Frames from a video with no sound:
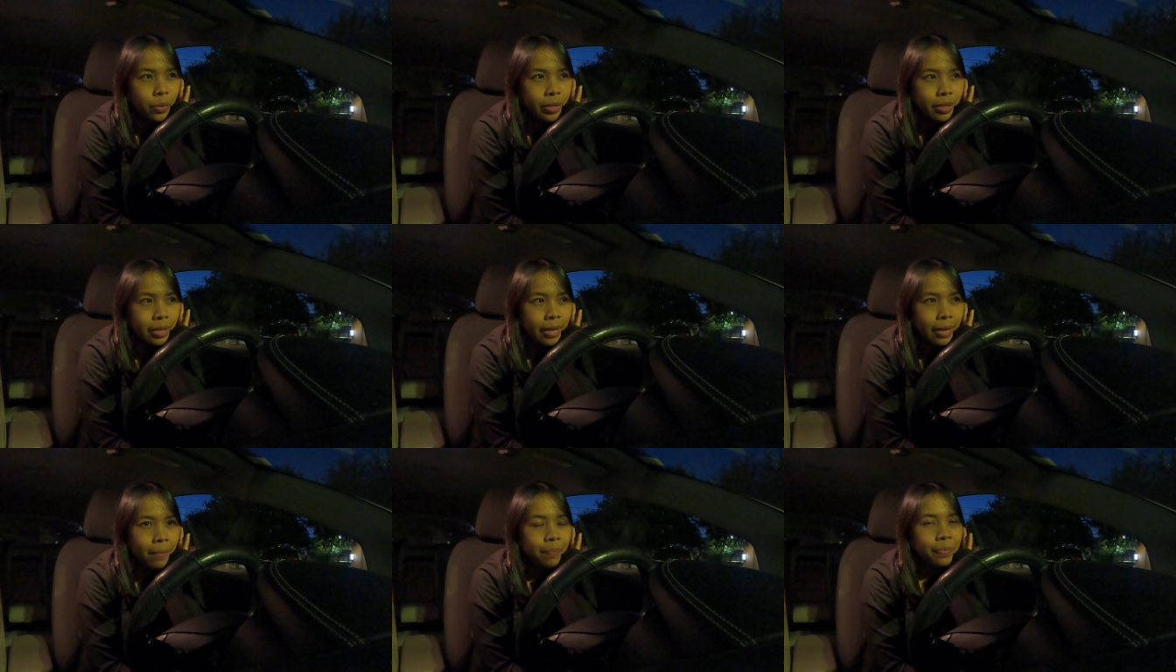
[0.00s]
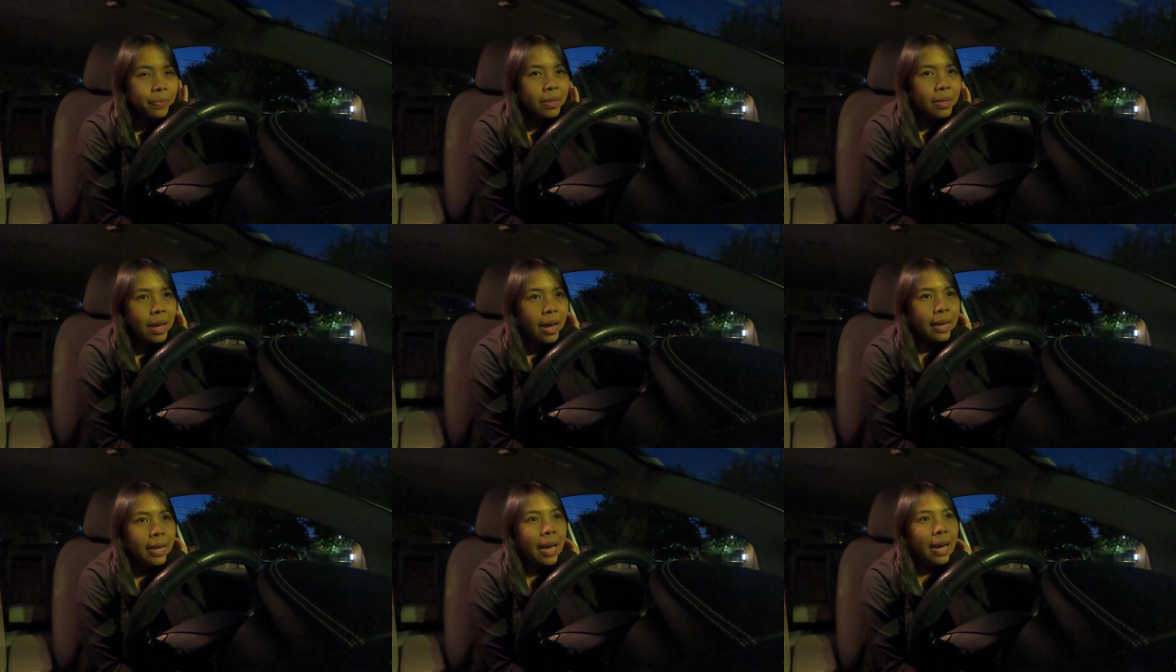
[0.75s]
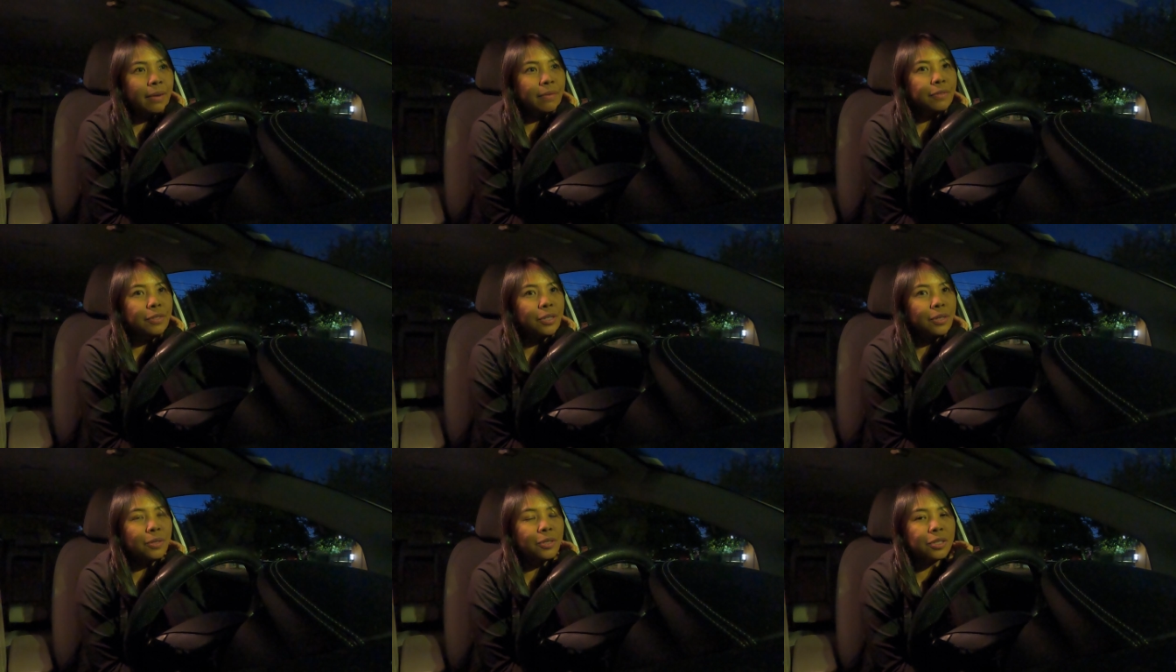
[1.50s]
quickly, I have
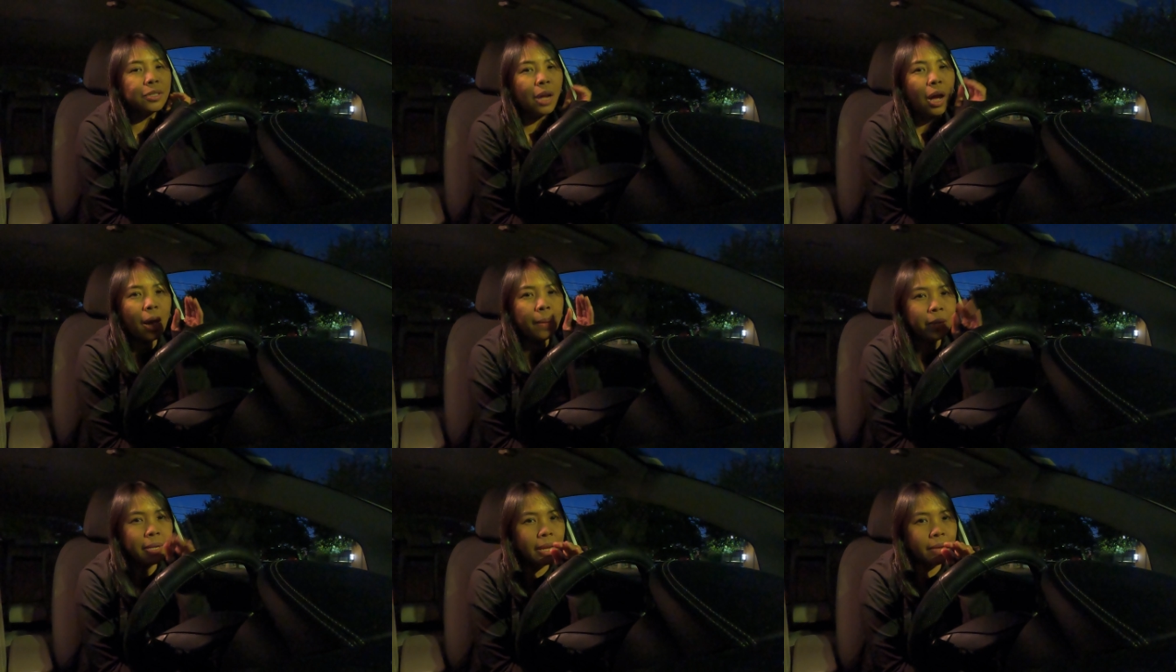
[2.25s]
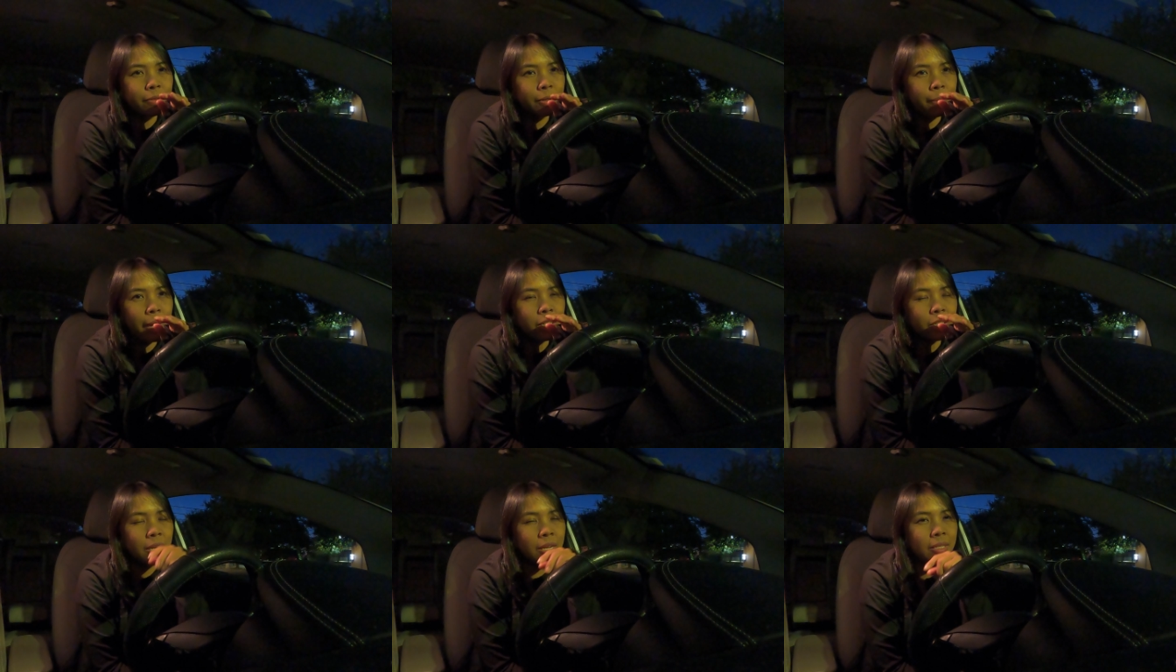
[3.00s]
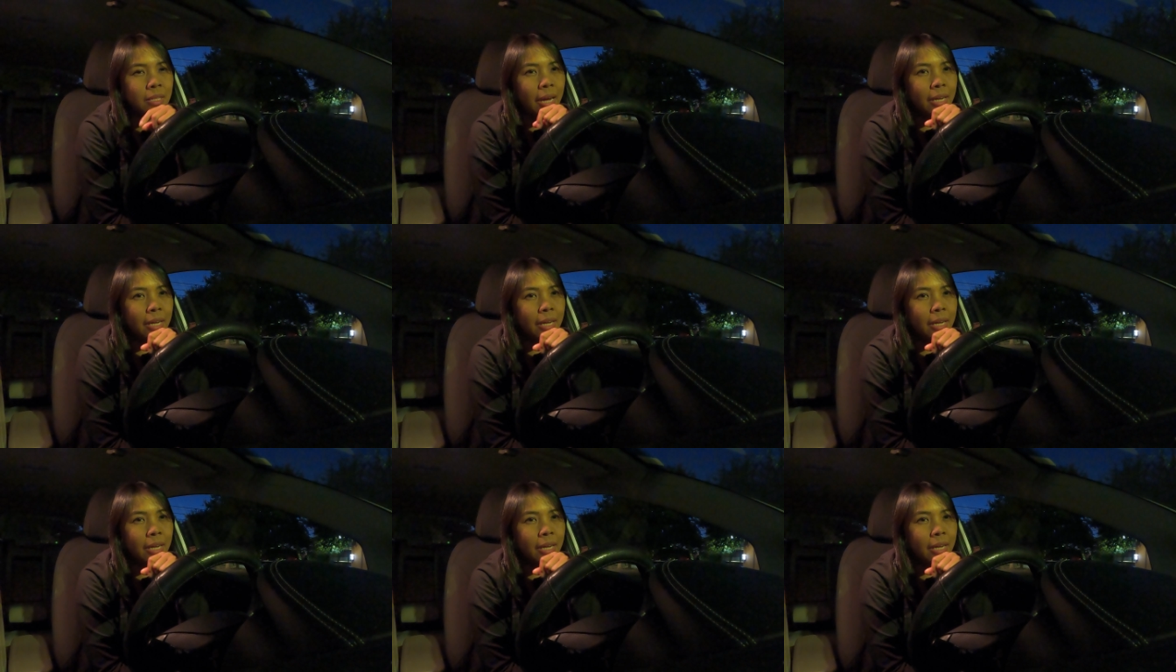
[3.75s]
to stop in every patient.